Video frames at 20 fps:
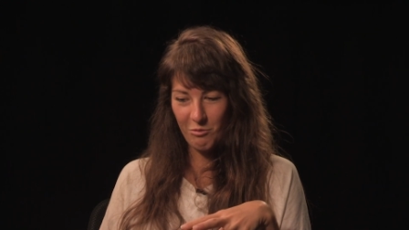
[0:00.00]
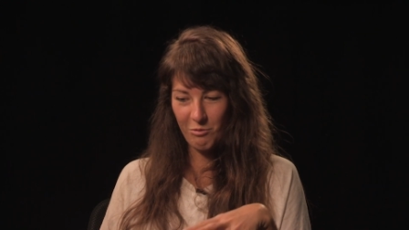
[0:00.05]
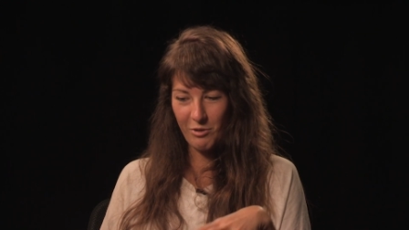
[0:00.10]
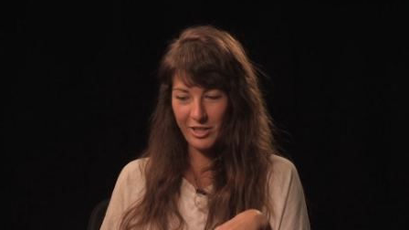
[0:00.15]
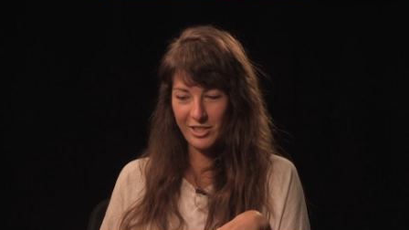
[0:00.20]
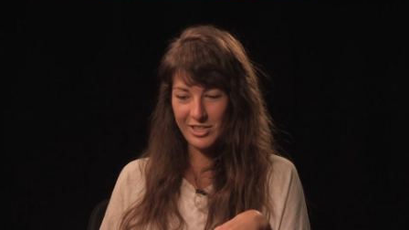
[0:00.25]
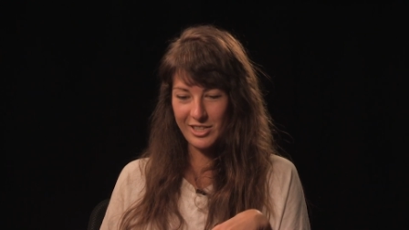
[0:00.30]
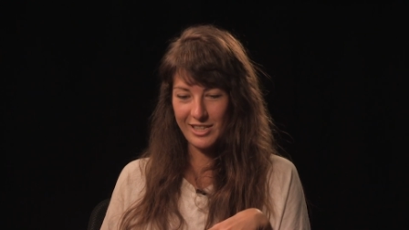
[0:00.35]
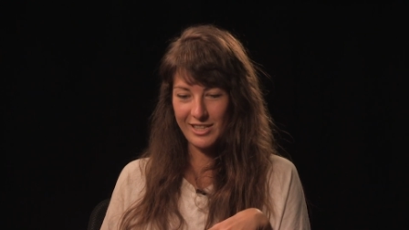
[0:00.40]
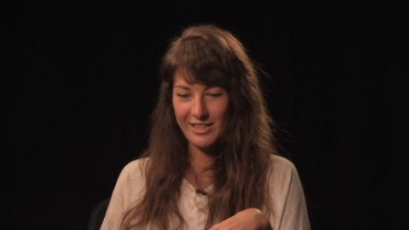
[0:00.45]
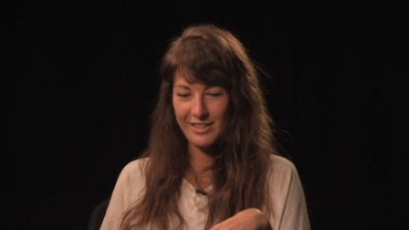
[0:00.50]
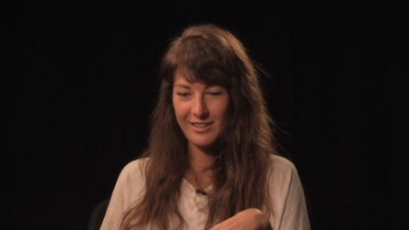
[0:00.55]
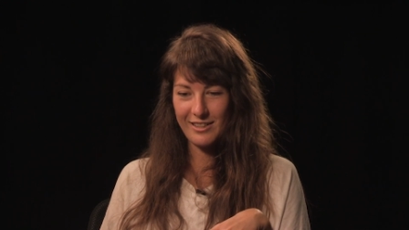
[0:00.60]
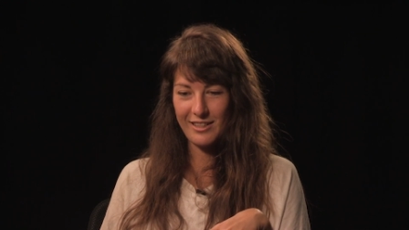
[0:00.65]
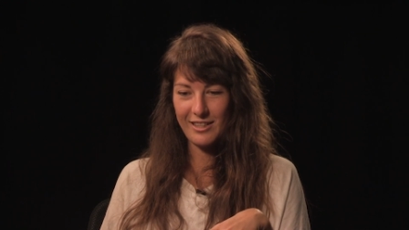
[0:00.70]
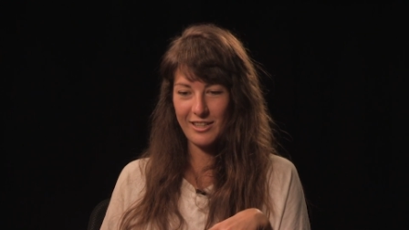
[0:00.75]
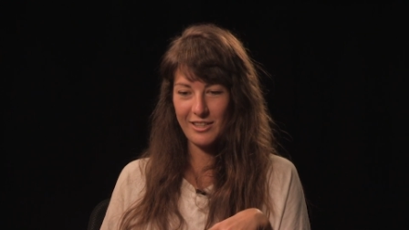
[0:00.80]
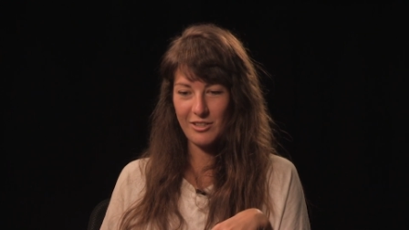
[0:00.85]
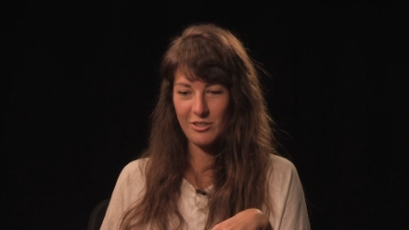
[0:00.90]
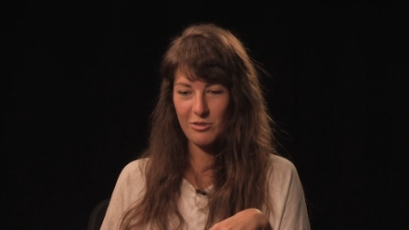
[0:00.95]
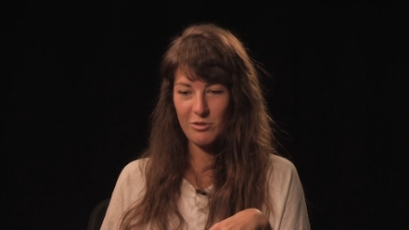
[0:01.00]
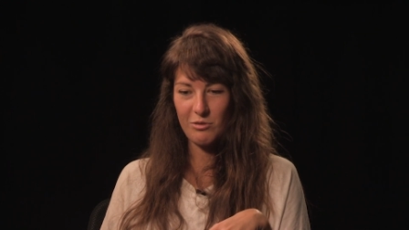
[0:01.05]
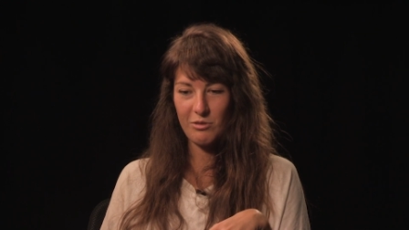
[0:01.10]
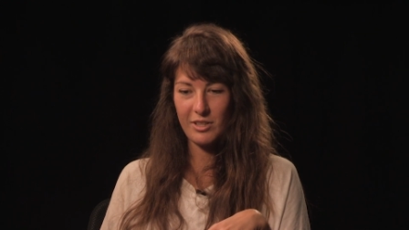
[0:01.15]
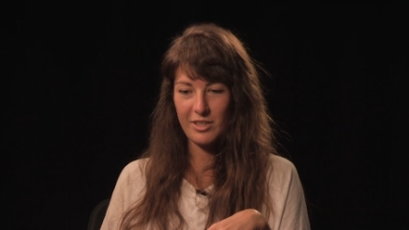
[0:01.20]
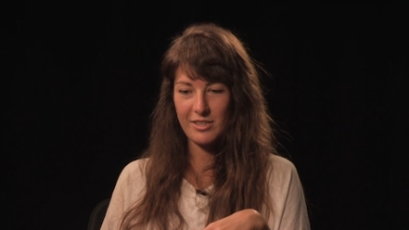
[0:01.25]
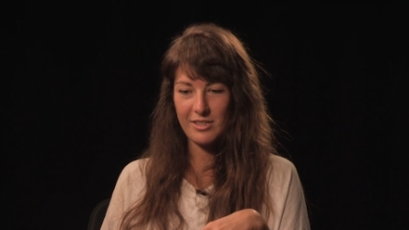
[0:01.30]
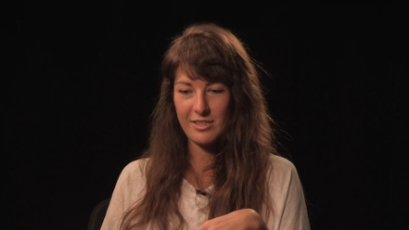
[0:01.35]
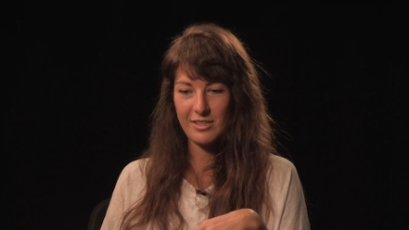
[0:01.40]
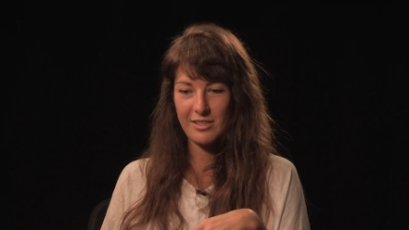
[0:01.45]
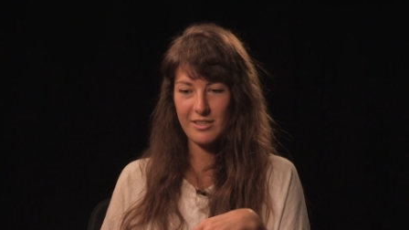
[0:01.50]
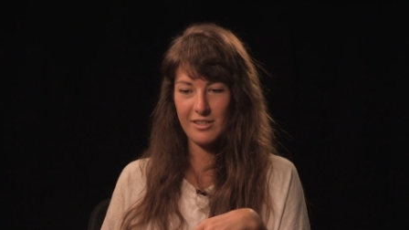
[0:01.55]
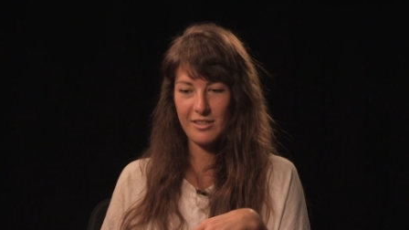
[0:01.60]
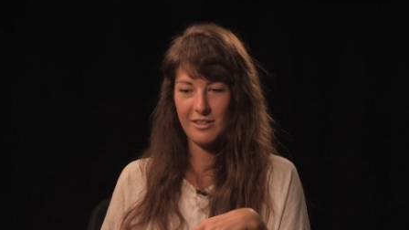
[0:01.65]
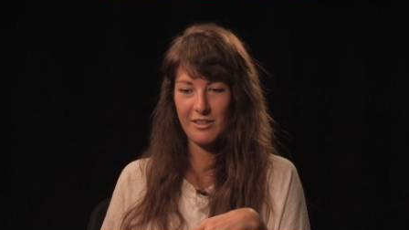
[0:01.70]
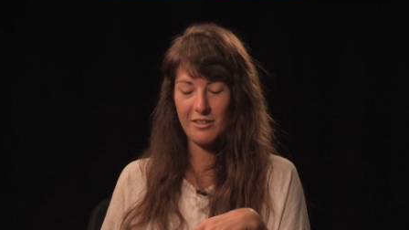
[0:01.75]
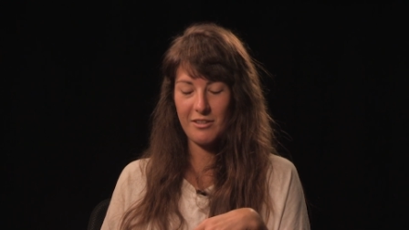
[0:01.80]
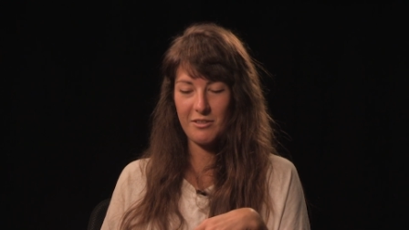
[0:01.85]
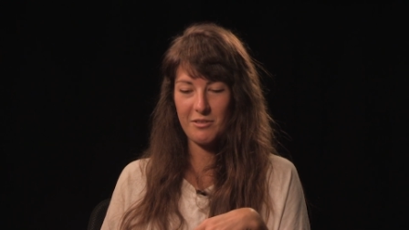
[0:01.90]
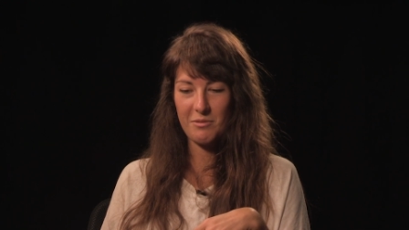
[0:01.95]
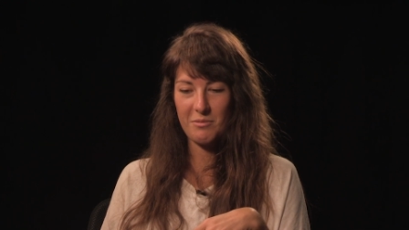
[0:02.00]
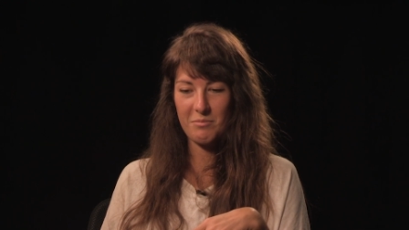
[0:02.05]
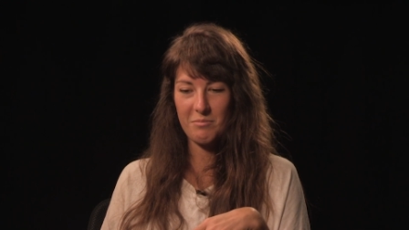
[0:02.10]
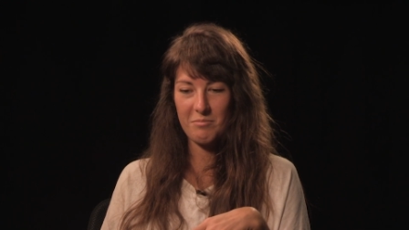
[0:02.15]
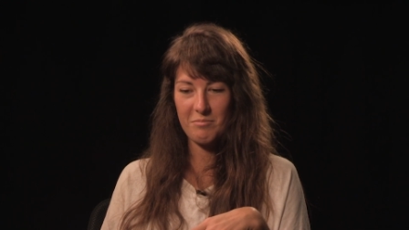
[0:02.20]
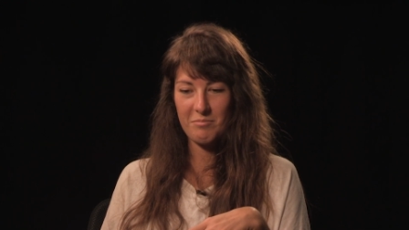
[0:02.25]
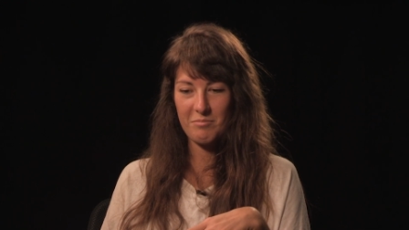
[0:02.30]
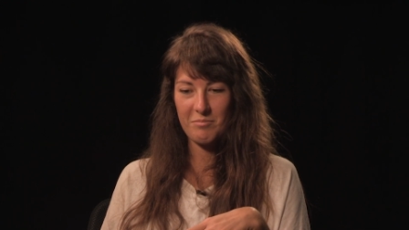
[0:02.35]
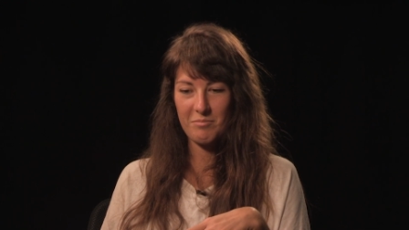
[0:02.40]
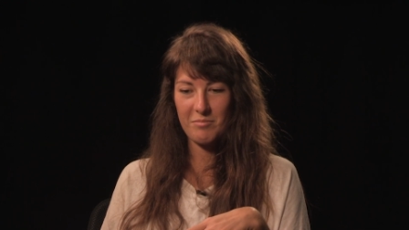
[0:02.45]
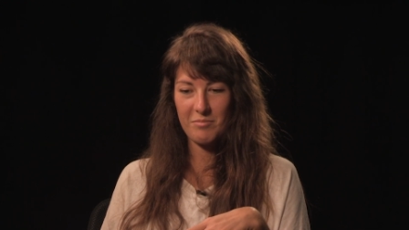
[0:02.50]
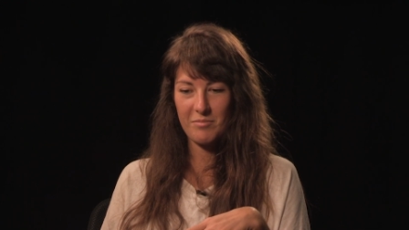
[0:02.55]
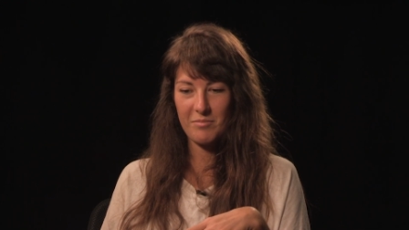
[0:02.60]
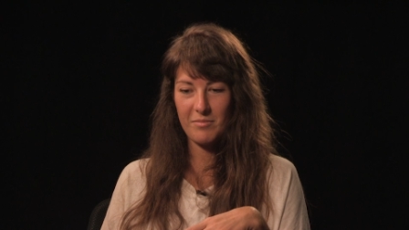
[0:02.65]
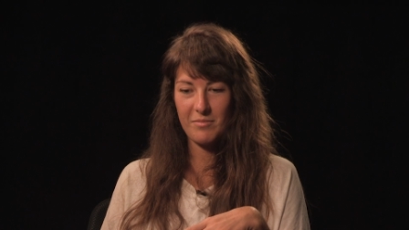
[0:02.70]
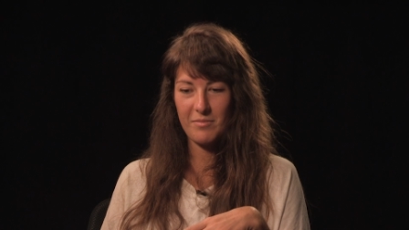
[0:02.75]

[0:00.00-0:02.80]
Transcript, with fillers: rush it and trust um,